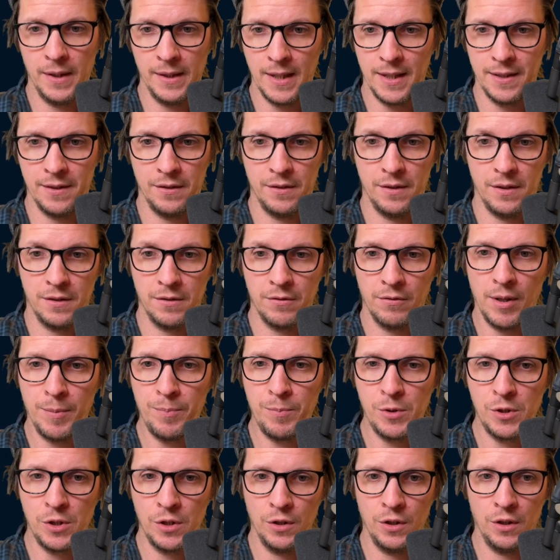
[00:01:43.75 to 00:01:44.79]
It has a
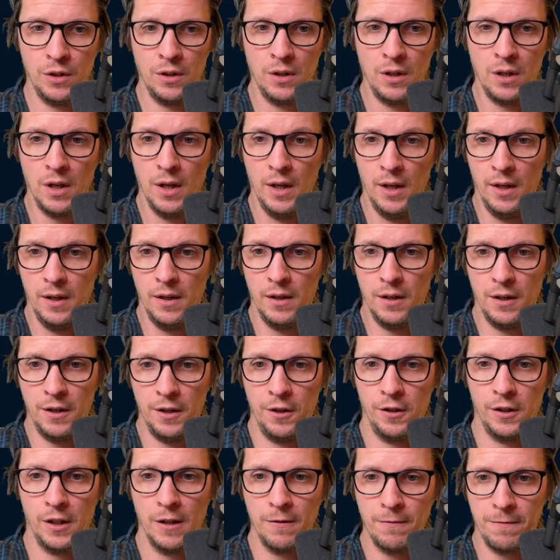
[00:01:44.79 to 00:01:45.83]
description, a
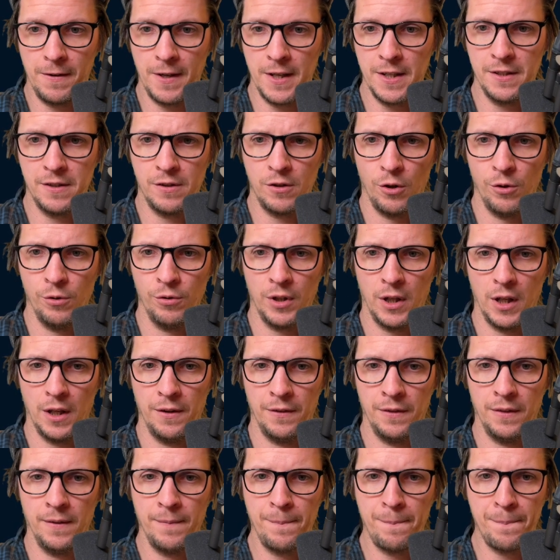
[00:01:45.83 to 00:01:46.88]
hugging face
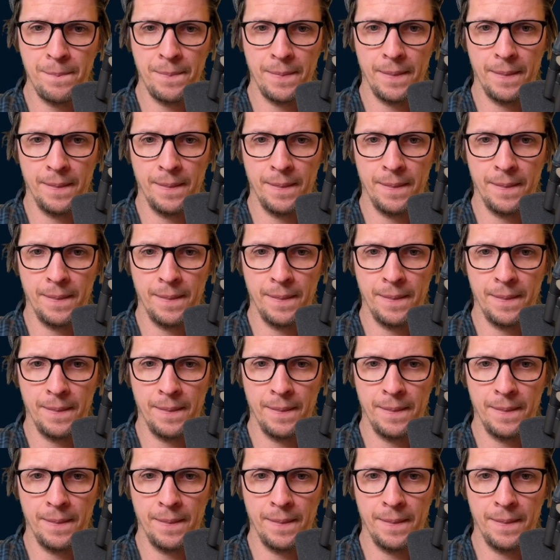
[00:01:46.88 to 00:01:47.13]
token.